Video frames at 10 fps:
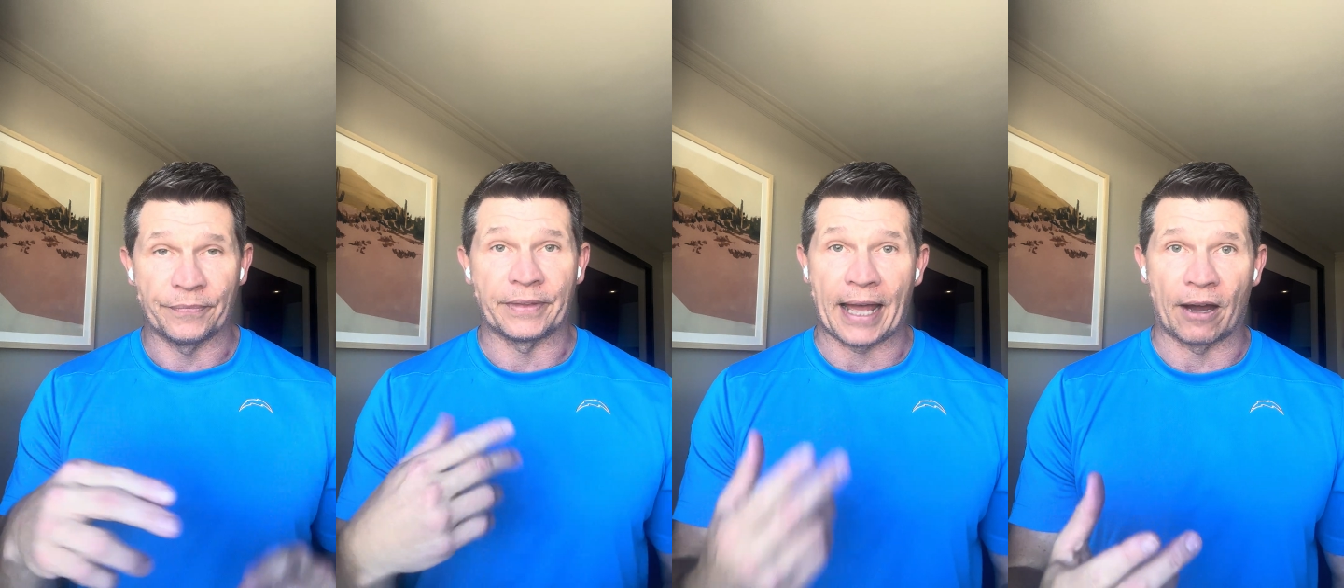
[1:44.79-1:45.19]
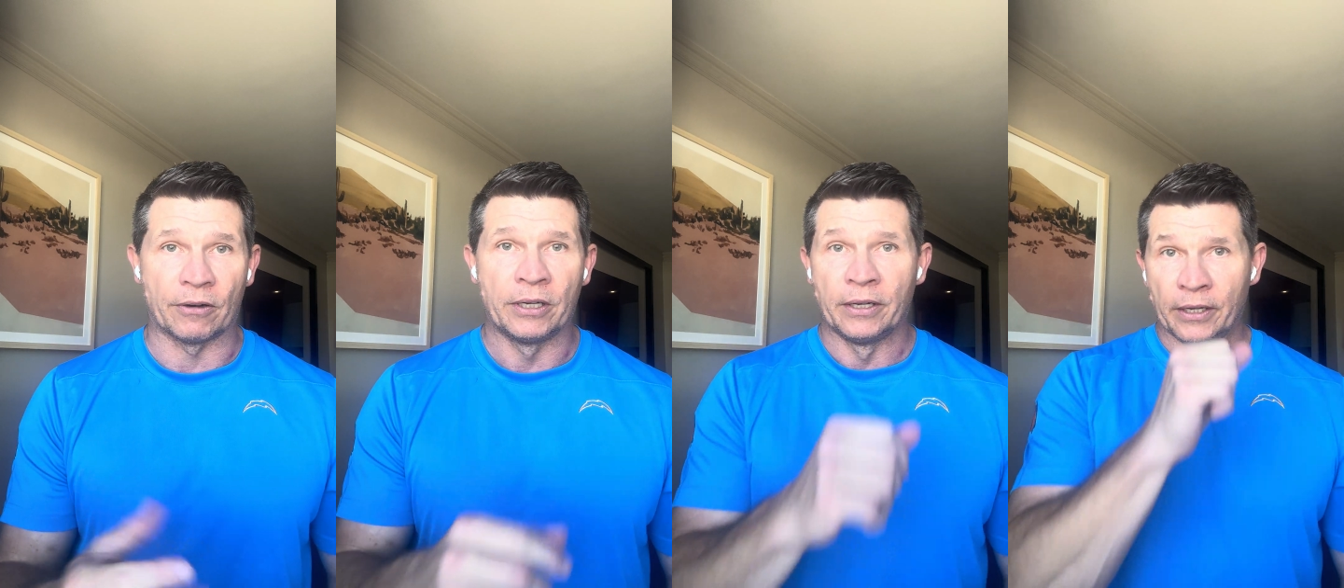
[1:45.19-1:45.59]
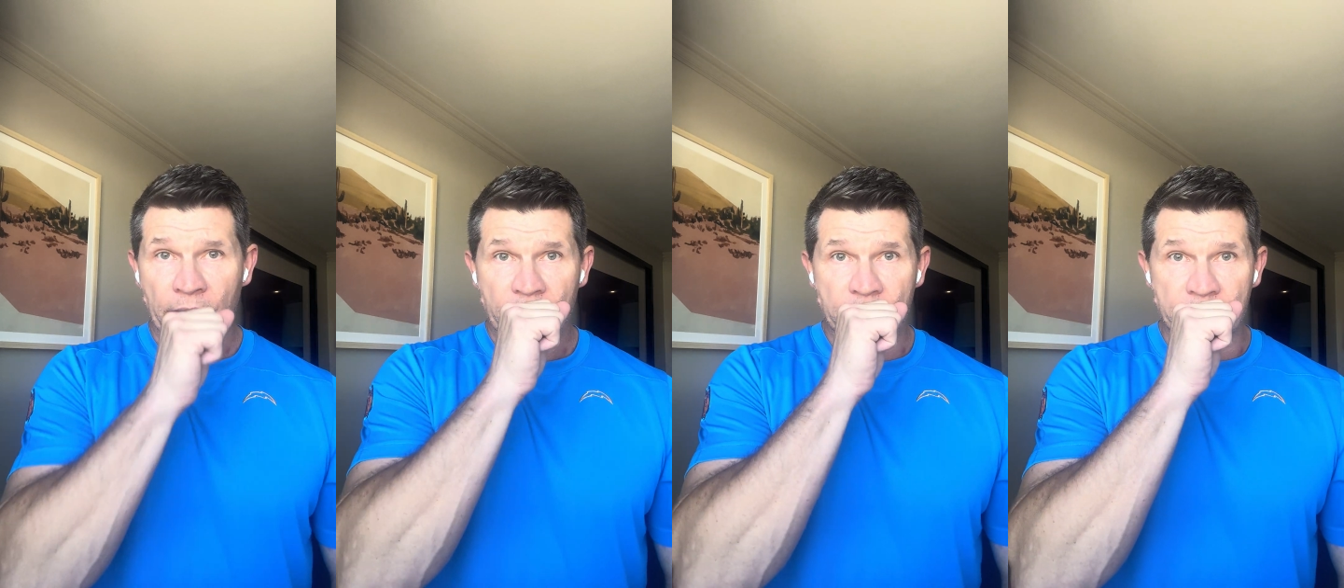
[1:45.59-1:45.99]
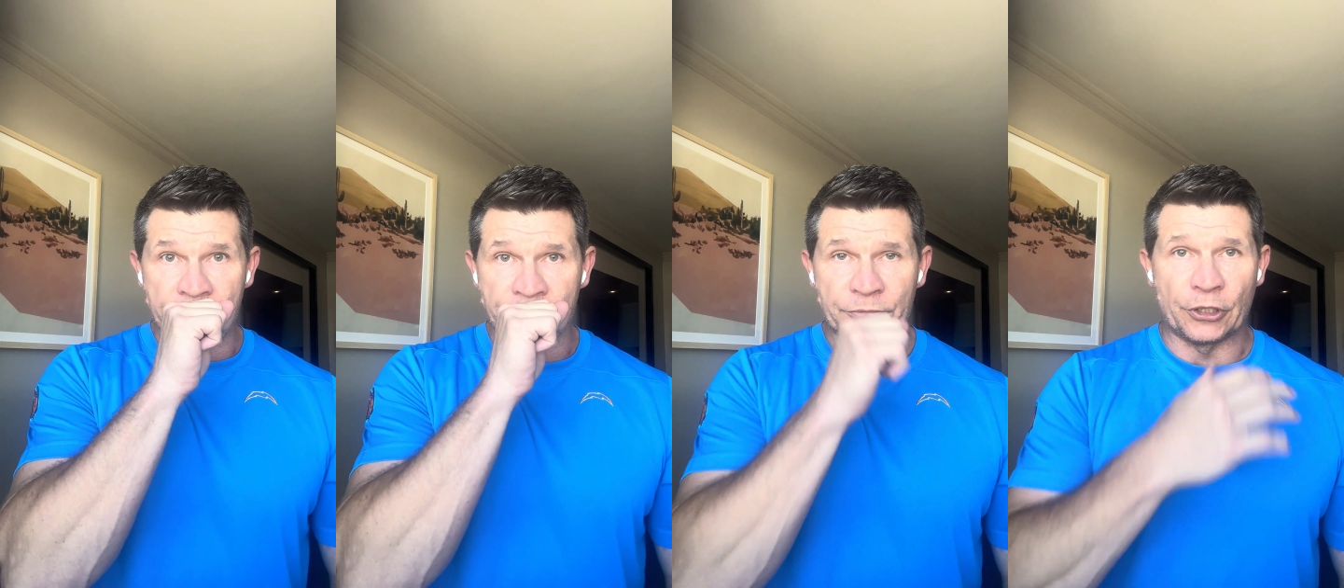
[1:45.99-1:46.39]
Now,
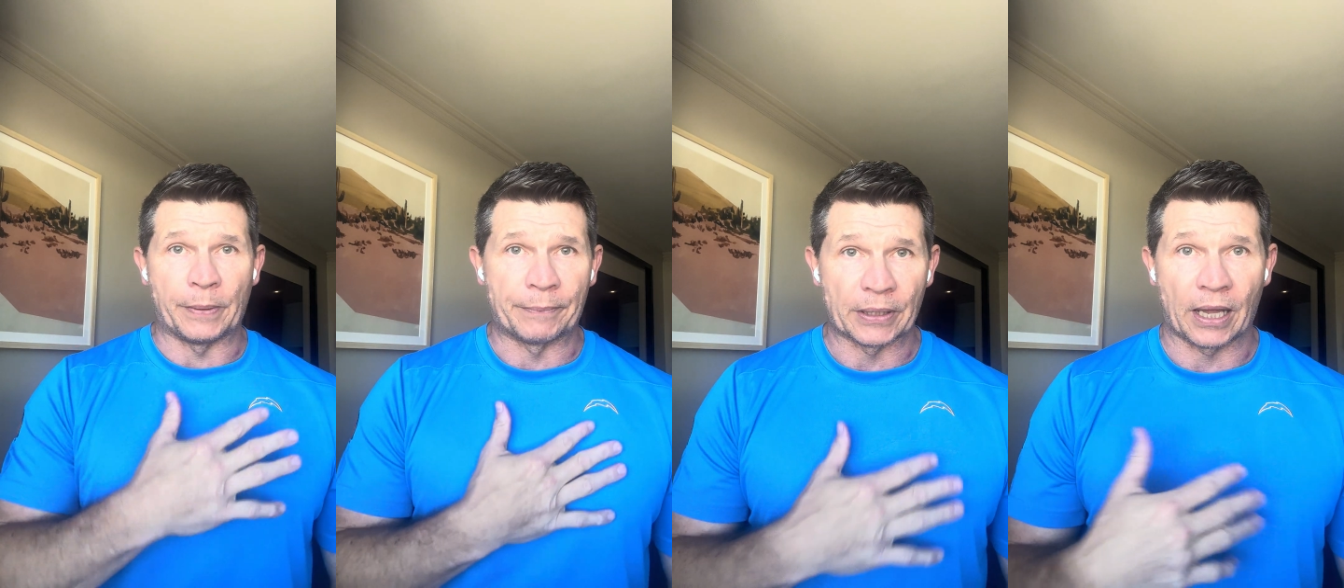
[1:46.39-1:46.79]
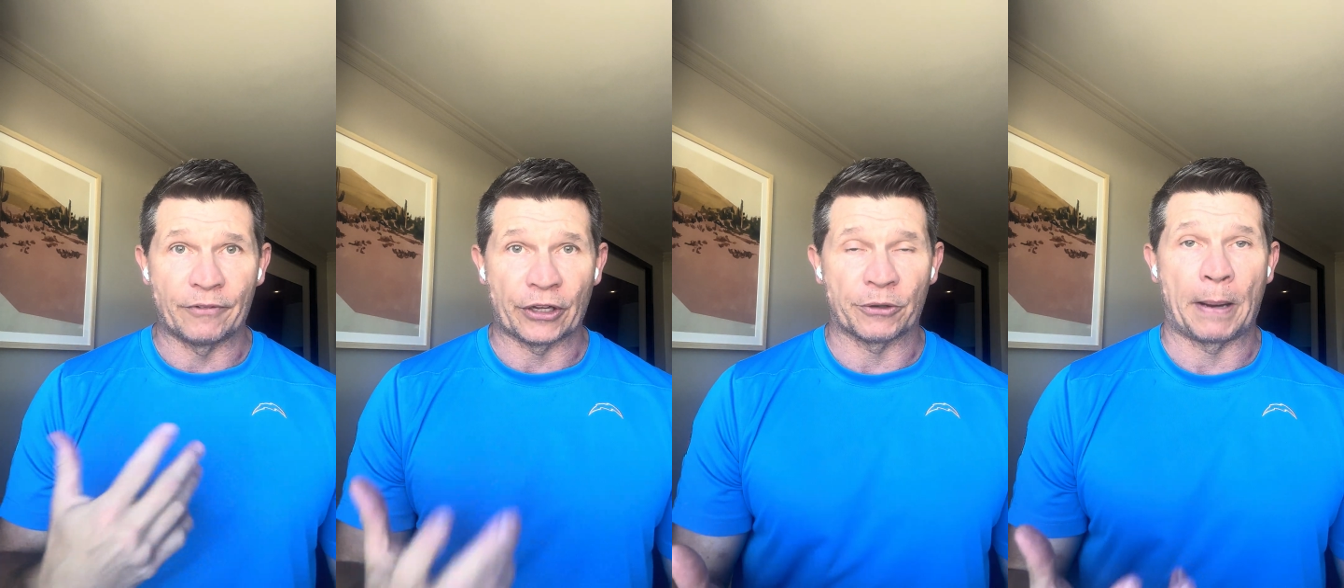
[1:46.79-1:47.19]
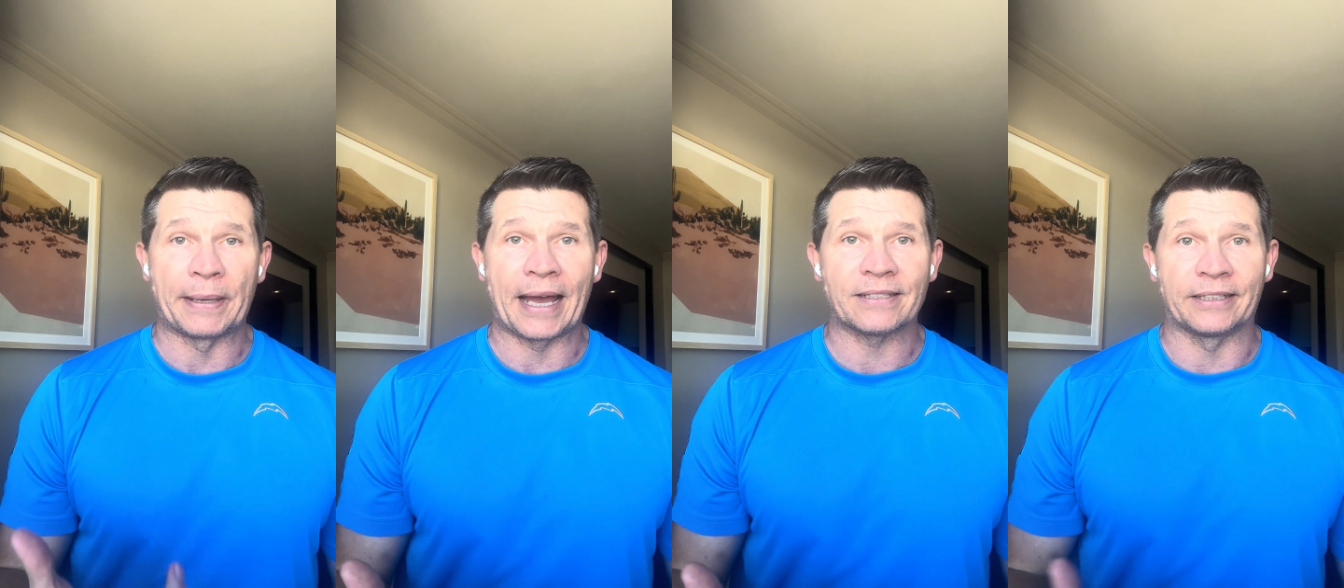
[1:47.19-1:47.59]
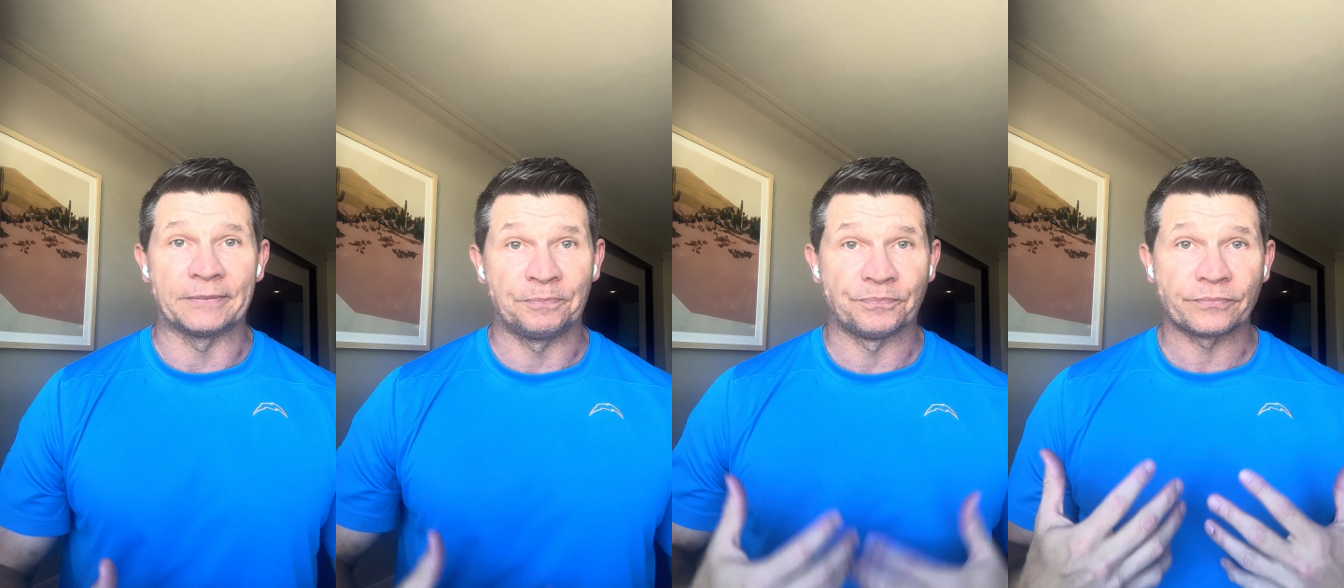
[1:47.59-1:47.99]
excuse me, a lot of you out there might be
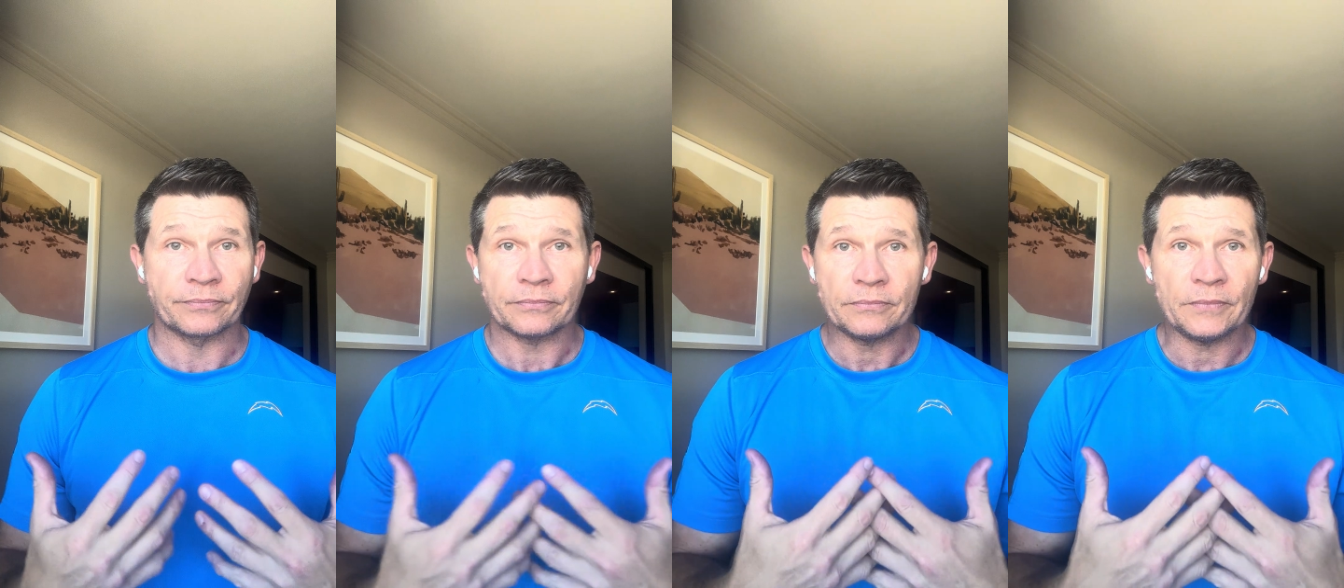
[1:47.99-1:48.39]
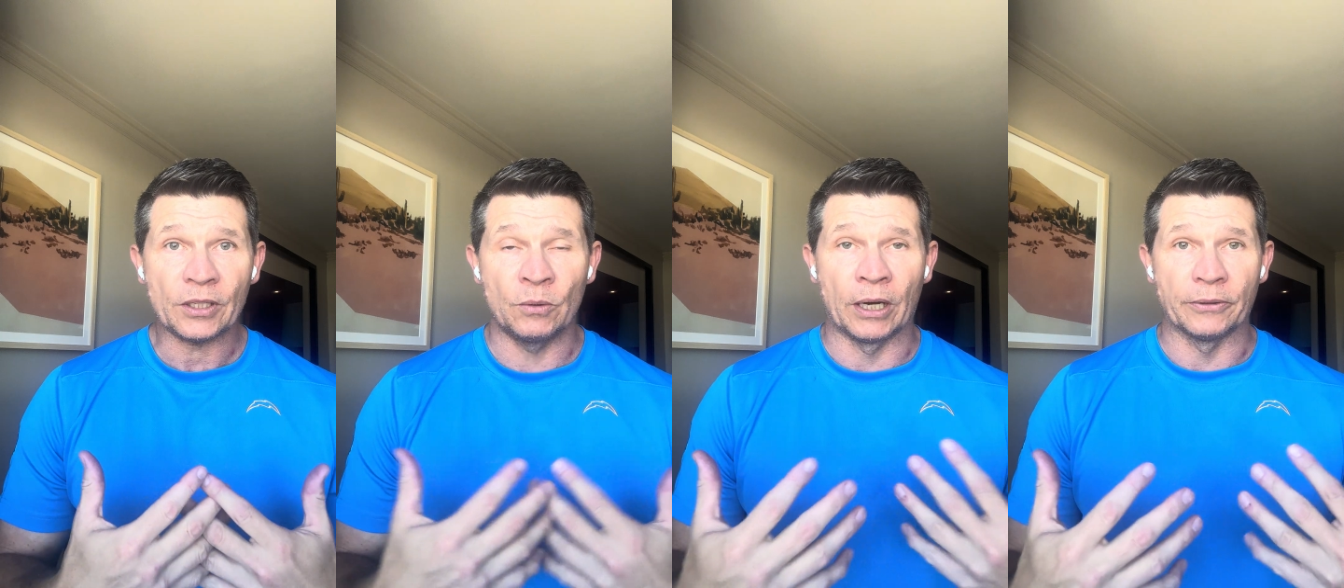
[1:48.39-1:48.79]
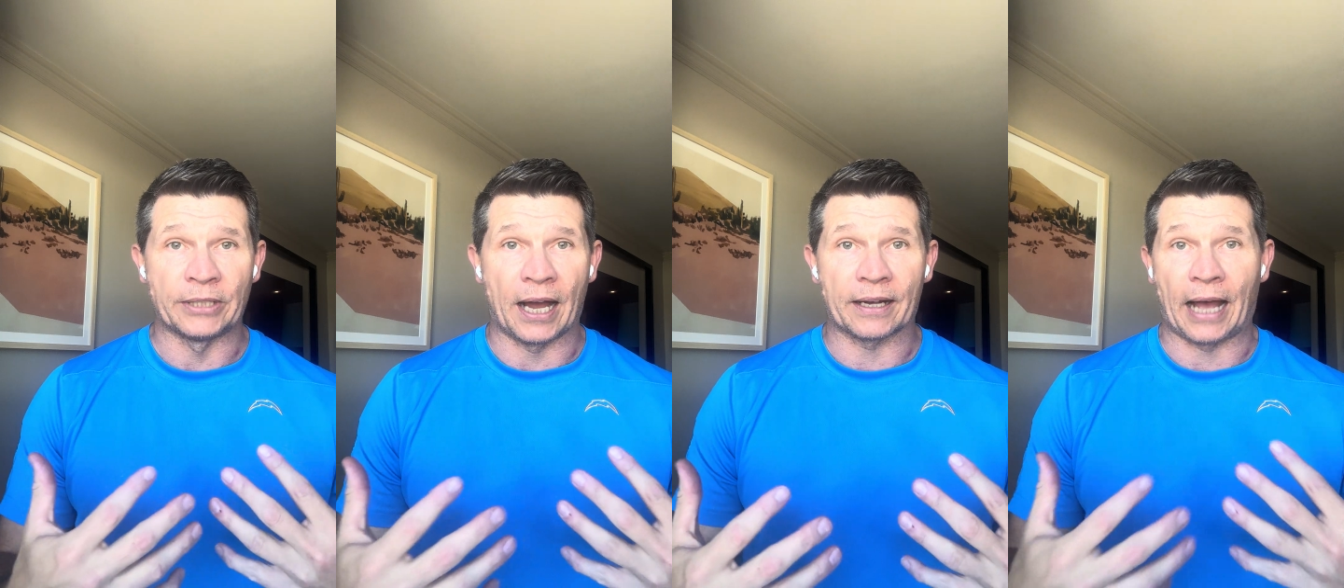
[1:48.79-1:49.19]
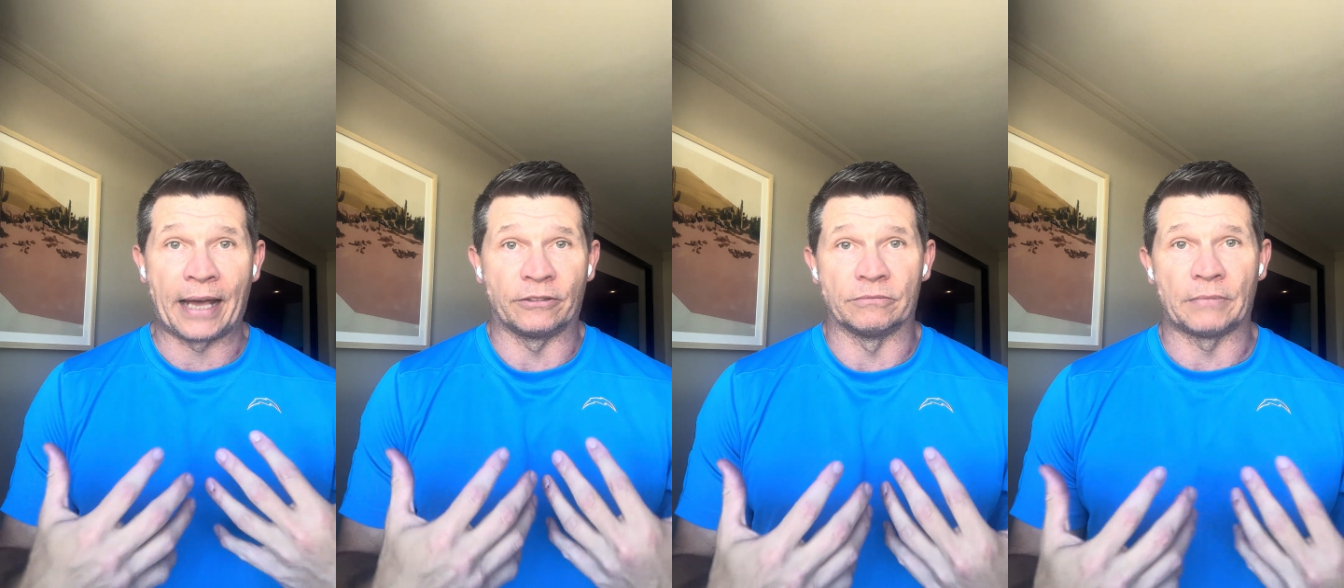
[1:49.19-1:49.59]
asking, well, Doc, I
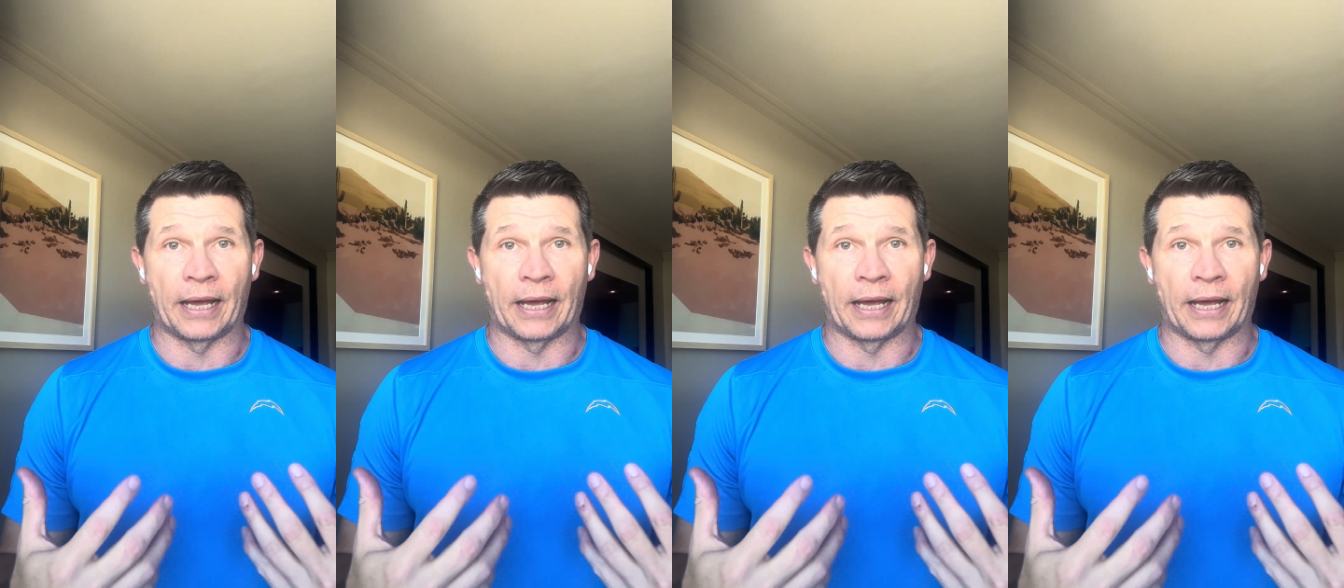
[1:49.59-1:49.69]
don't